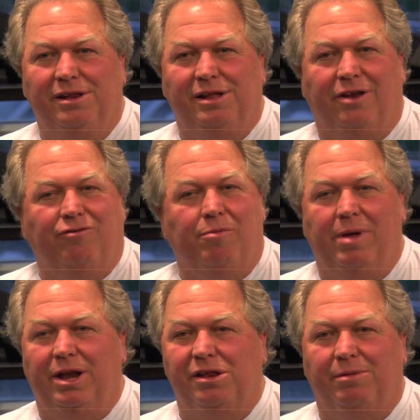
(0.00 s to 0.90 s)
Get
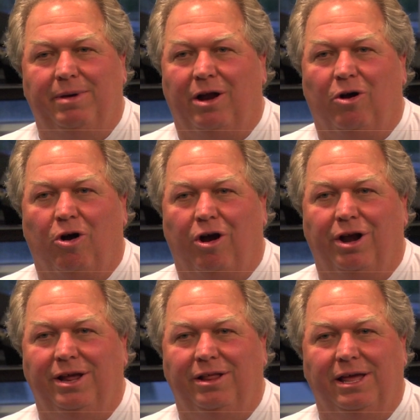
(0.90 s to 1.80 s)
tremendous amount of heart.
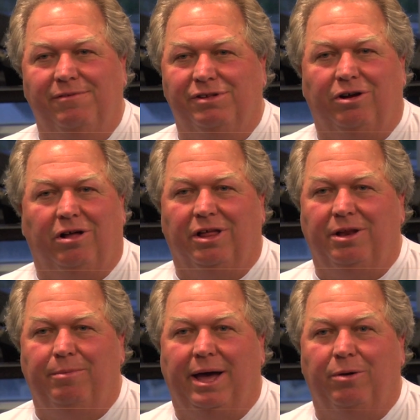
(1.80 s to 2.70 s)
He leaves it all on
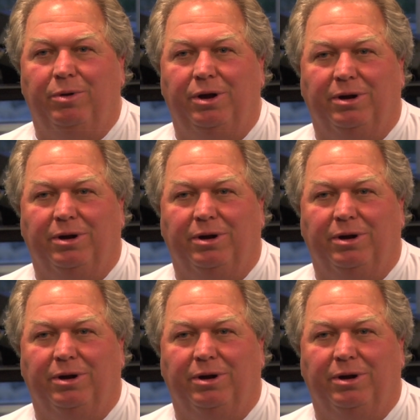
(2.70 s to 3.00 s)
the mat when he